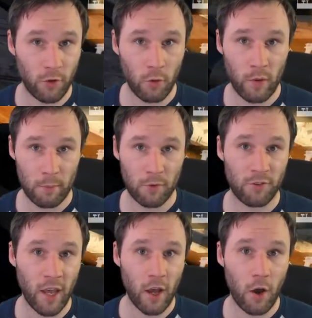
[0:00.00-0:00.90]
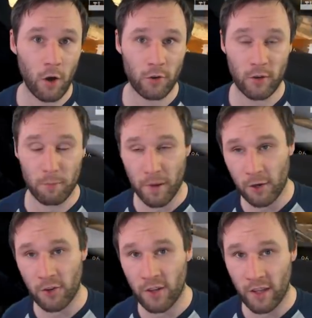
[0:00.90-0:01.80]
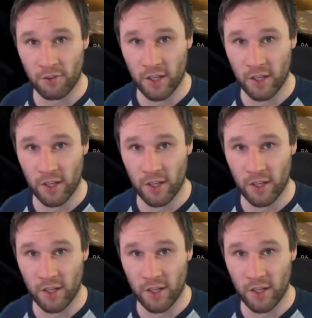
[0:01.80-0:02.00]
assault weapons that hard compared to the